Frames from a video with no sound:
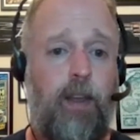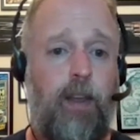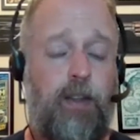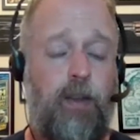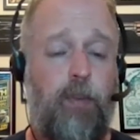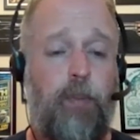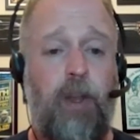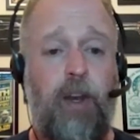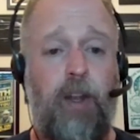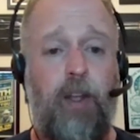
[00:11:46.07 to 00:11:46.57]

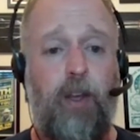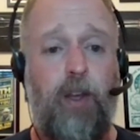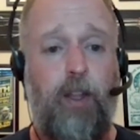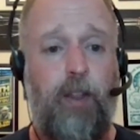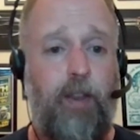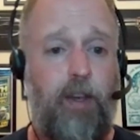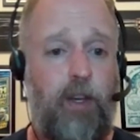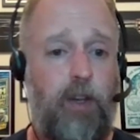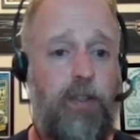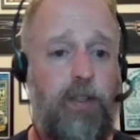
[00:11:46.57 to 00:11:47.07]
depending on,
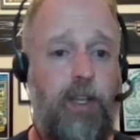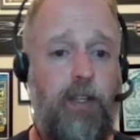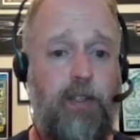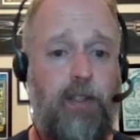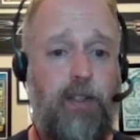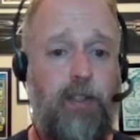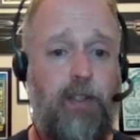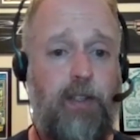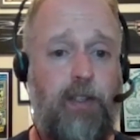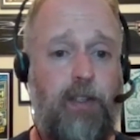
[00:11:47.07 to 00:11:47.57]
and then you take
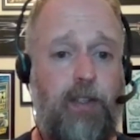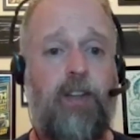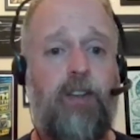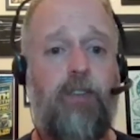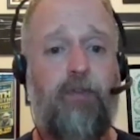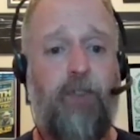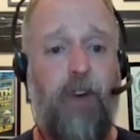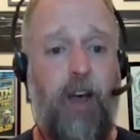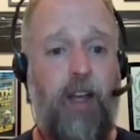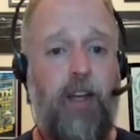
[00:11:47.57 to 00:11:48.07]
some
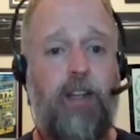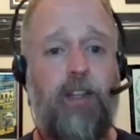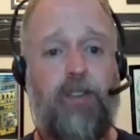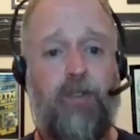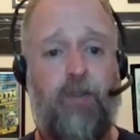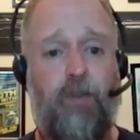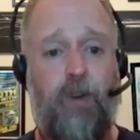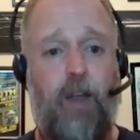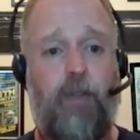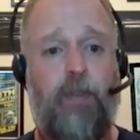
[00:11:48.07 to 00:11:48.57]
subjective
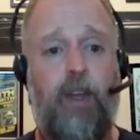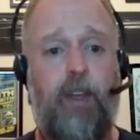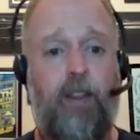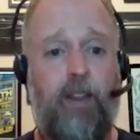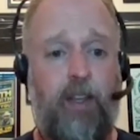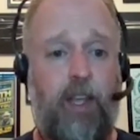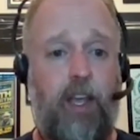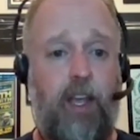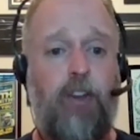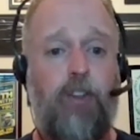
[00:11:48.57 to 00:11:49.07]
findings around that,
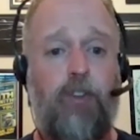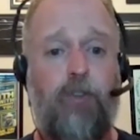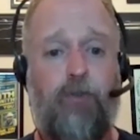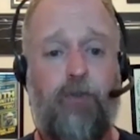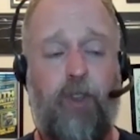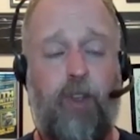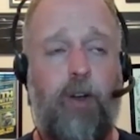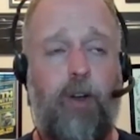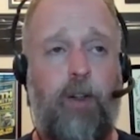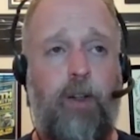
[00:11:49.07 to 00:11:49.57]
like how do
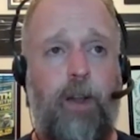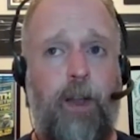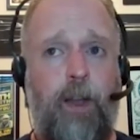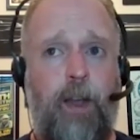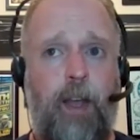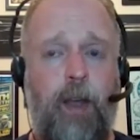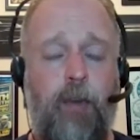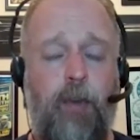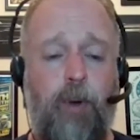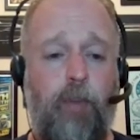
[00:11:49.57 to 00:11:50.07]
you feel?
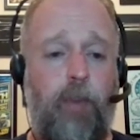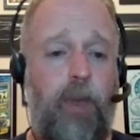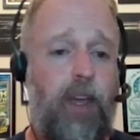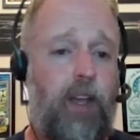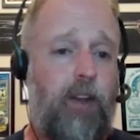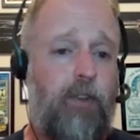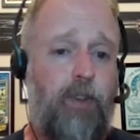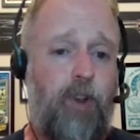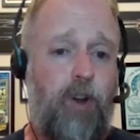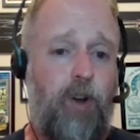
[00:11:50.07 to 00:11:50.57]
But
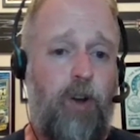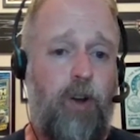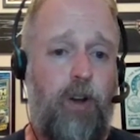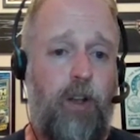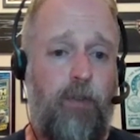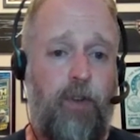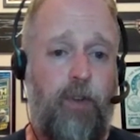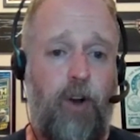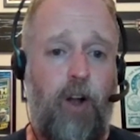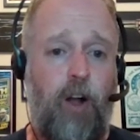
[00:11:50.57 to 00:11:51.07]
man, if
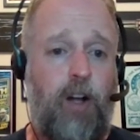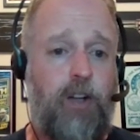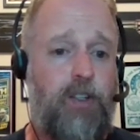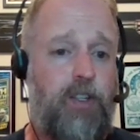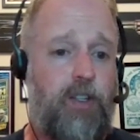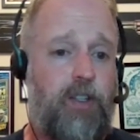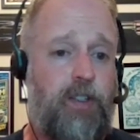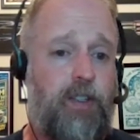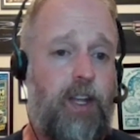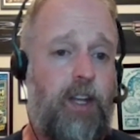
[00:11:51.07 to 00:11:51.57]
your
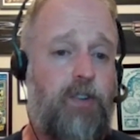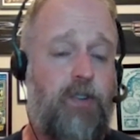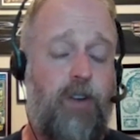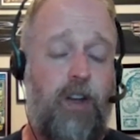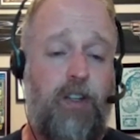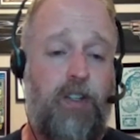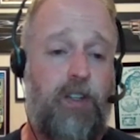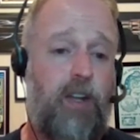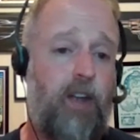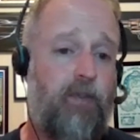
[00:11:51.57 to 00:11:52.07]
oxygen
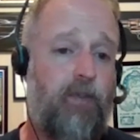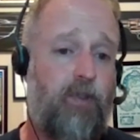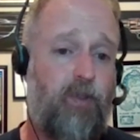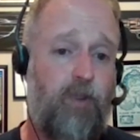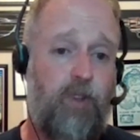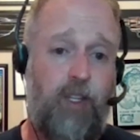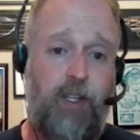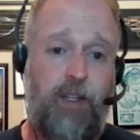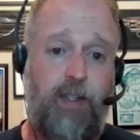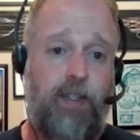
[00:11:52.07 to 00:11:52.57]
saturation ever
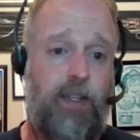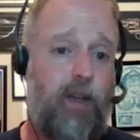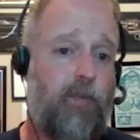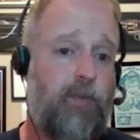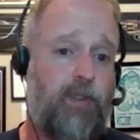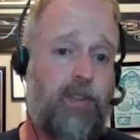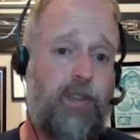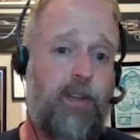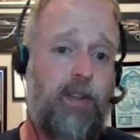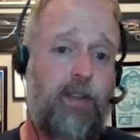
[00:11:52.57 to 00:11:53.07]
really
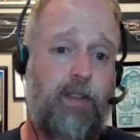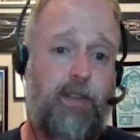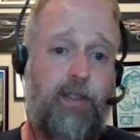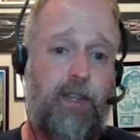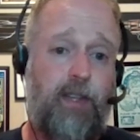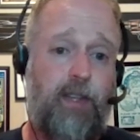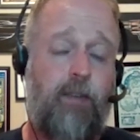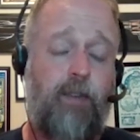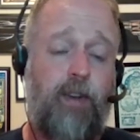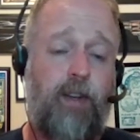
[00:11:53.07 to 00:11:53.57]
dips into the
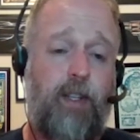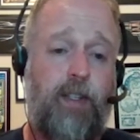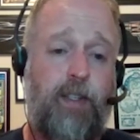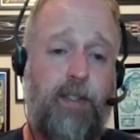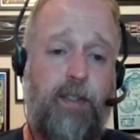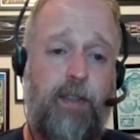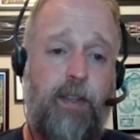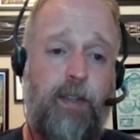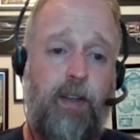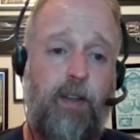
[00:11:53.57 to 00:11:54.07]

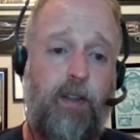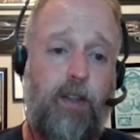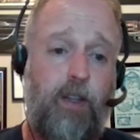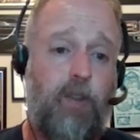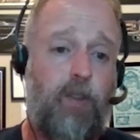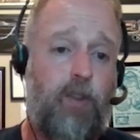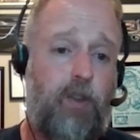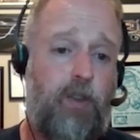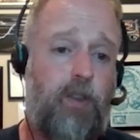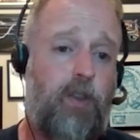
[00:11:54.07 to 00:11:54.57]
70s,
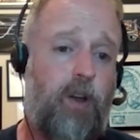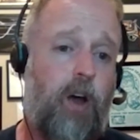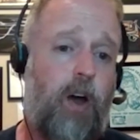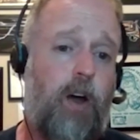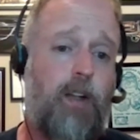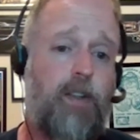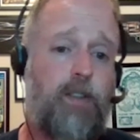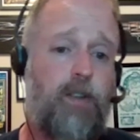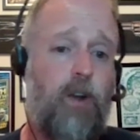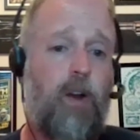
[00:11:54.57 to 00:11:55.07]
then the
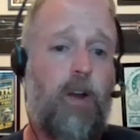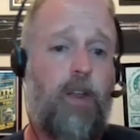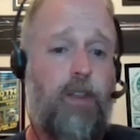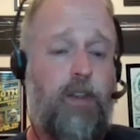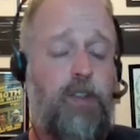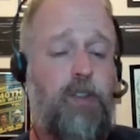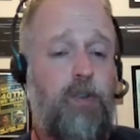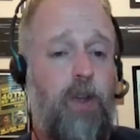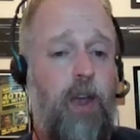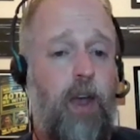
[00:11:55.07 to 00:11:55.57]
odds are
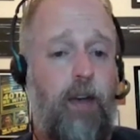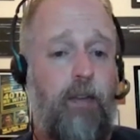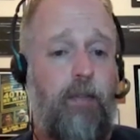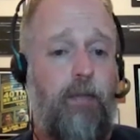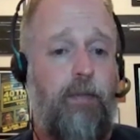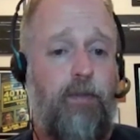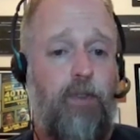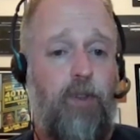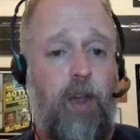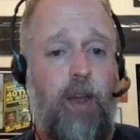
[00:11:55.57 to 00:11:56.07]
that you
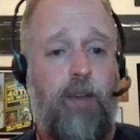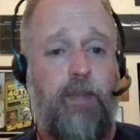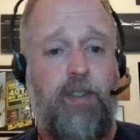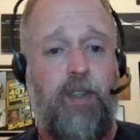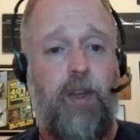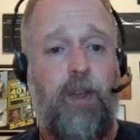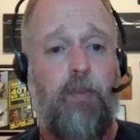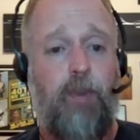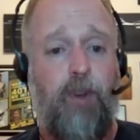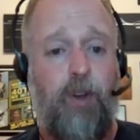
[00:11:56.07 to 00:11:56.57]
have
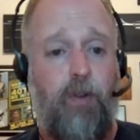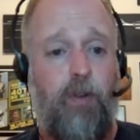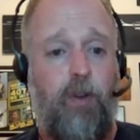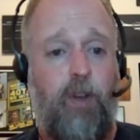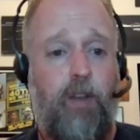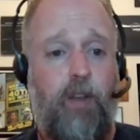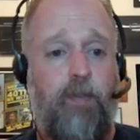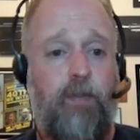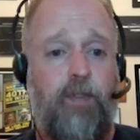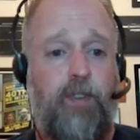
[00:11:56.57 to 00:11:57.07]
some
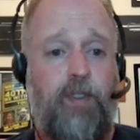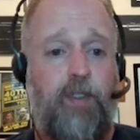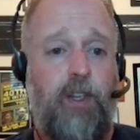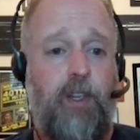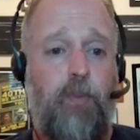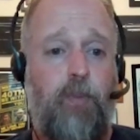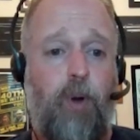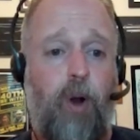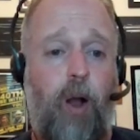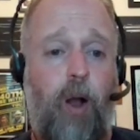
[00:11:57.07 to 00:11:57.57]
degree of
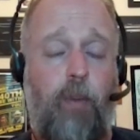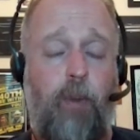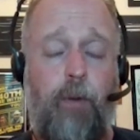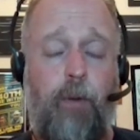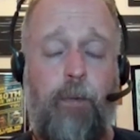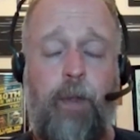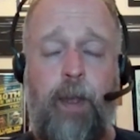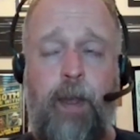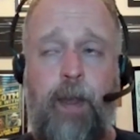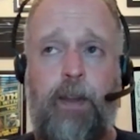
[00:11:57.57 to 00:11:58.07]
sleep problem,
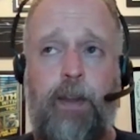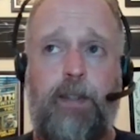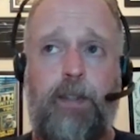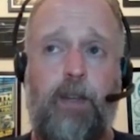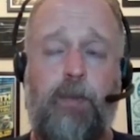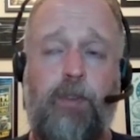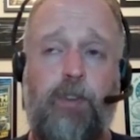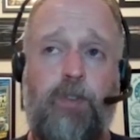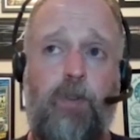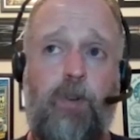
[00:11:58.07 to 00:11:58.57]

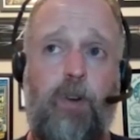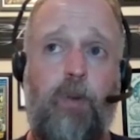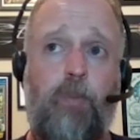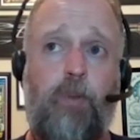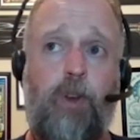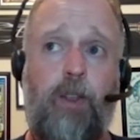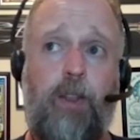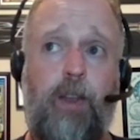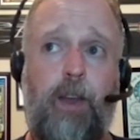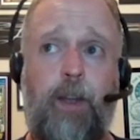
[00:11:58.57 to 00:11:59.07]
sleep disorder
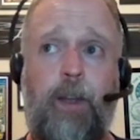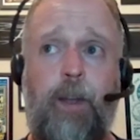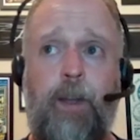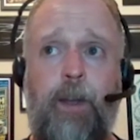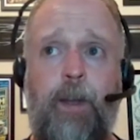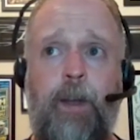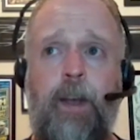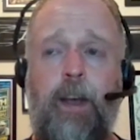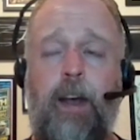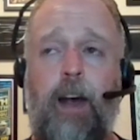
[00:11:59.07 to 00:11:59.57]
breathing.
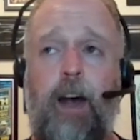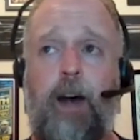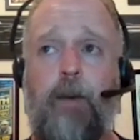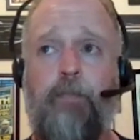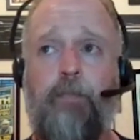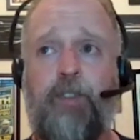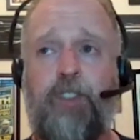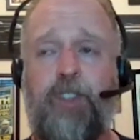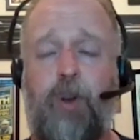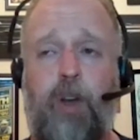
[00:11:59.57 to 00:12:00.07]

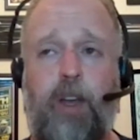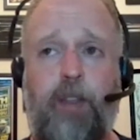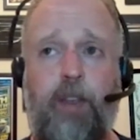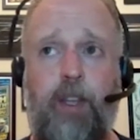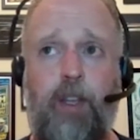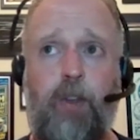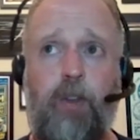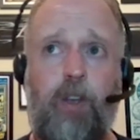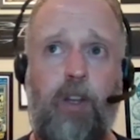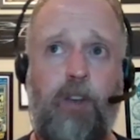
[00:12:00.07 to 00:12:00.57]
So I
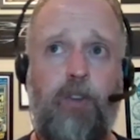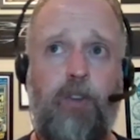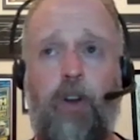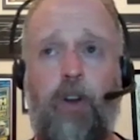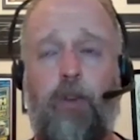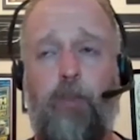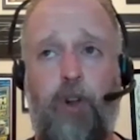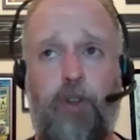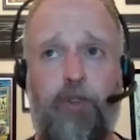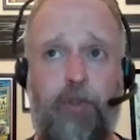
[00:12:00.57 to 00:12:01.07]
think you can
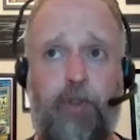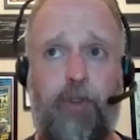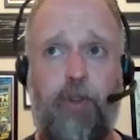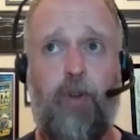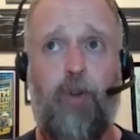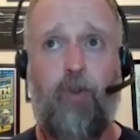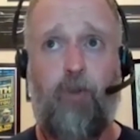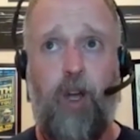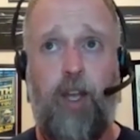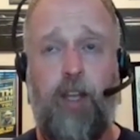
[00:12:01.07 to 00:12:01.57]
a multitude
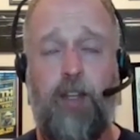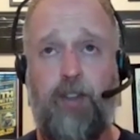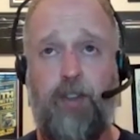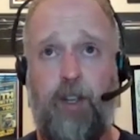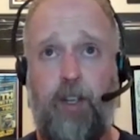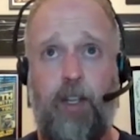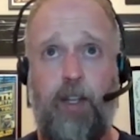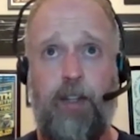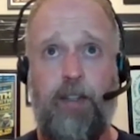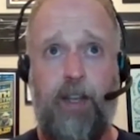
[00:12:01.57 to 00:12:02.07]
of ways. You
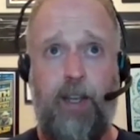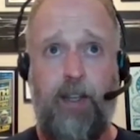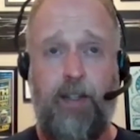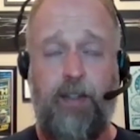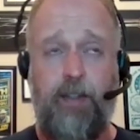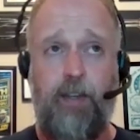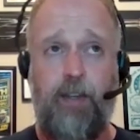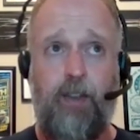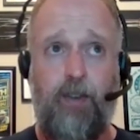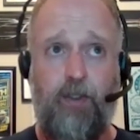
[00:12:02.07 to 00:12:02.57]
could get
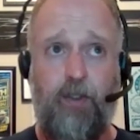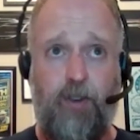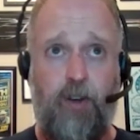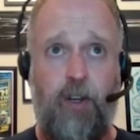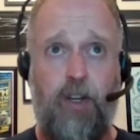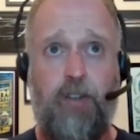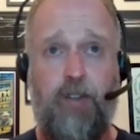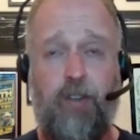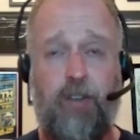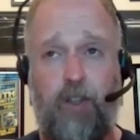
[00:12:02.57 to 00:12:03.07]
tested either
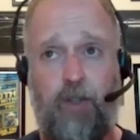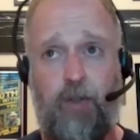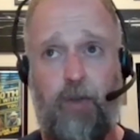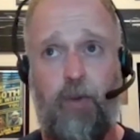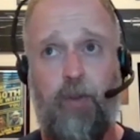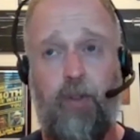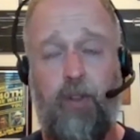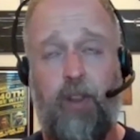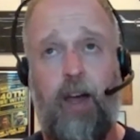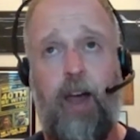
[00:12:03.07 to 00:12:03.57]
traditionally
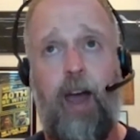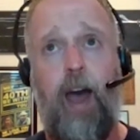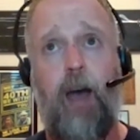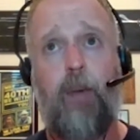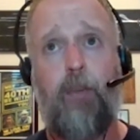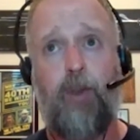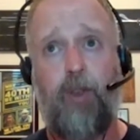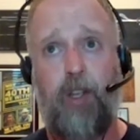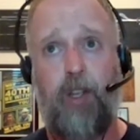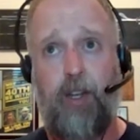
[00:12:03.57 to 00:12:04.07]
through the
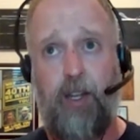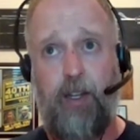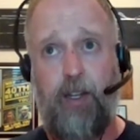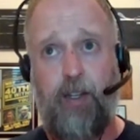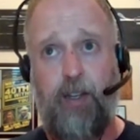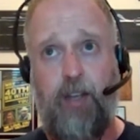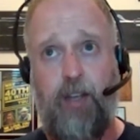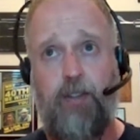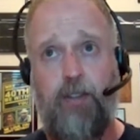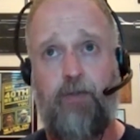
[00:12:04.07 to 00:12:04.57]
lab, you could get
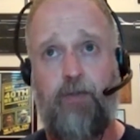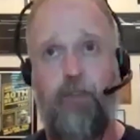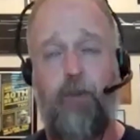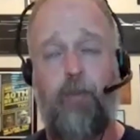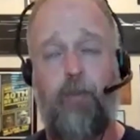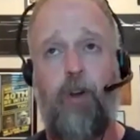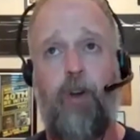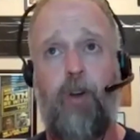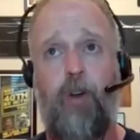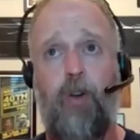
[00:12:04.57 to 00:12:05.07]
tested
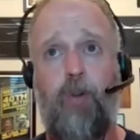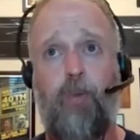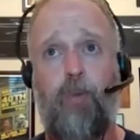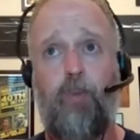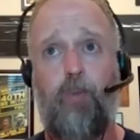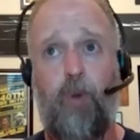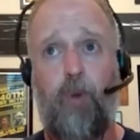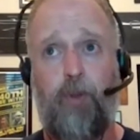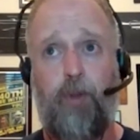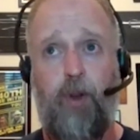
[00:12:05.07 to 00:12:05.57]
from
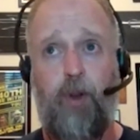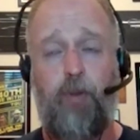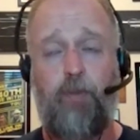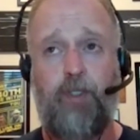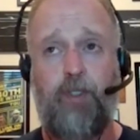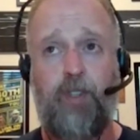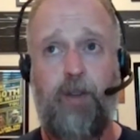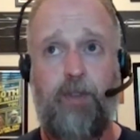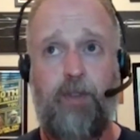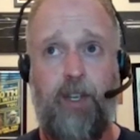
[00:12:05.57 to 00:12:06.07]
home with a home
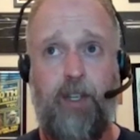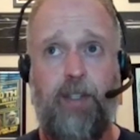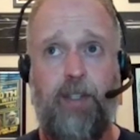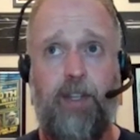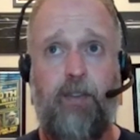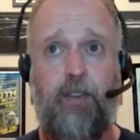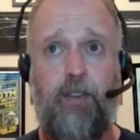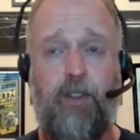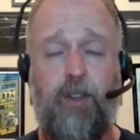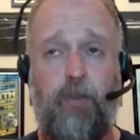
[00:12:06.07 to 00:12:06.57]
sleep test
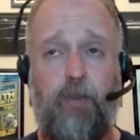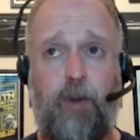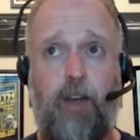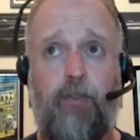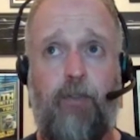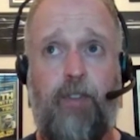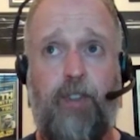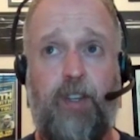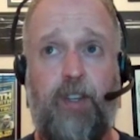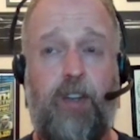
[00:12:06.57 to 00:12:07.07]
given to you by
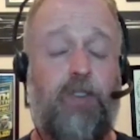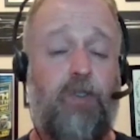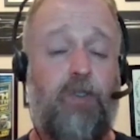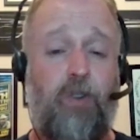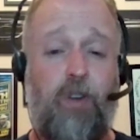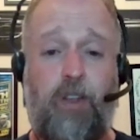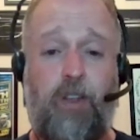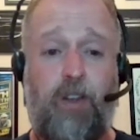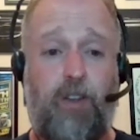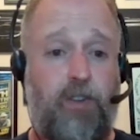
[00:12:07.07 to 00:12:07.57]
a physician,
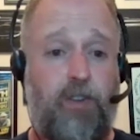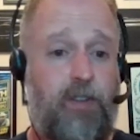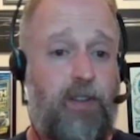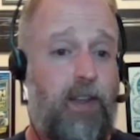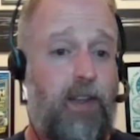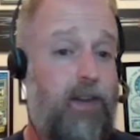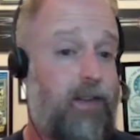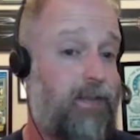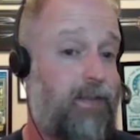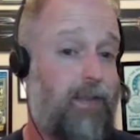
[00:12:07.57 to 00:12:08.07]
or you could just
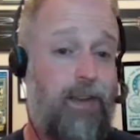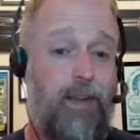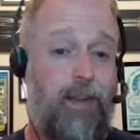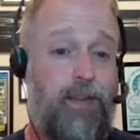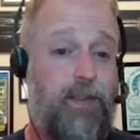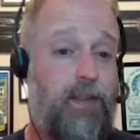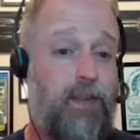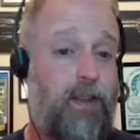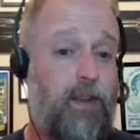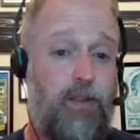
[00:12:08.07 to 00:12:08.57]
kind of, like I
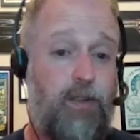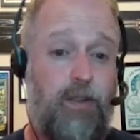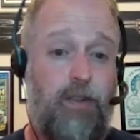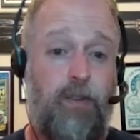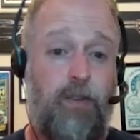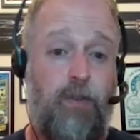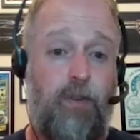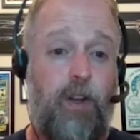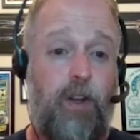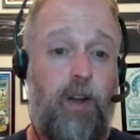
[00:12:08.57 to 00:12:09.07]
said, just
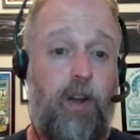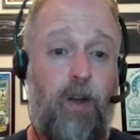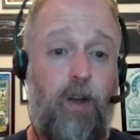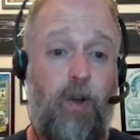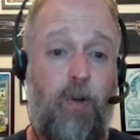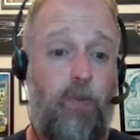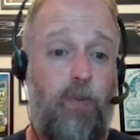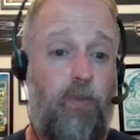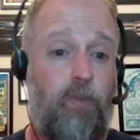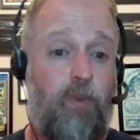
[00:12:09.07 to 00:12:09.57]
do it at
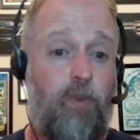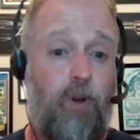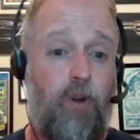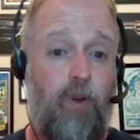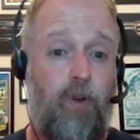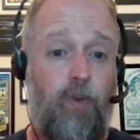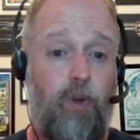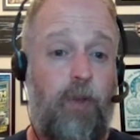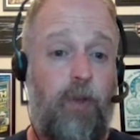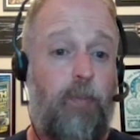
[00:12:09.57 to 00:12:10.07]
home
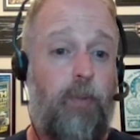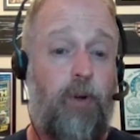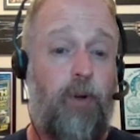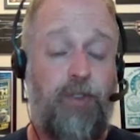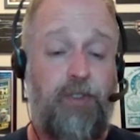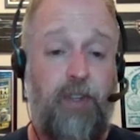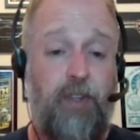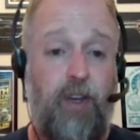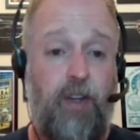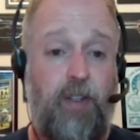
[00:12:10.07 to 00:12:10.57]
with a
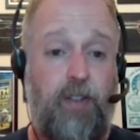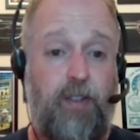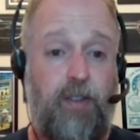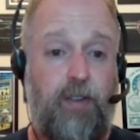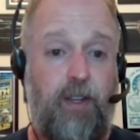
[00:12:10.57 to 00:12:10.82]
pulse ox